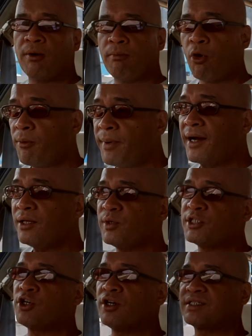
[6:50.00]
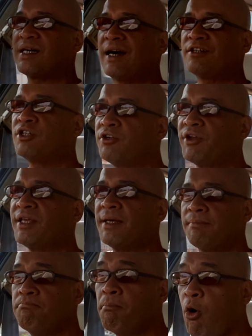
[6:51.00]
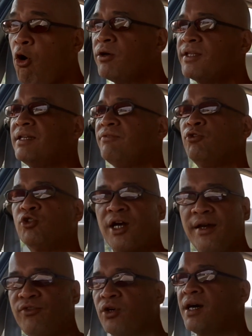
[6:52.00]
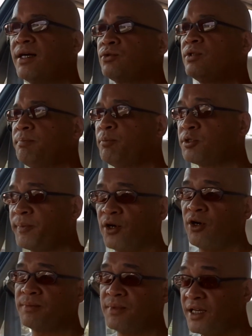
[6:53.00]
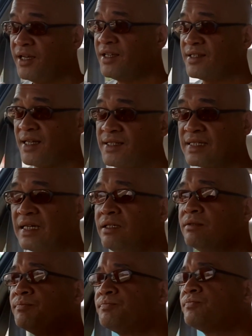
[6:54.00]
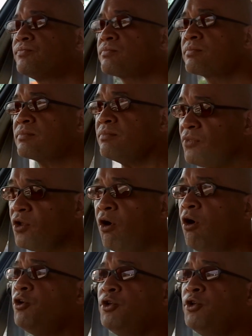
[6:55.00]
mobile, which costs 100 ringgit more than if you drive your car to the Puspacom center, or you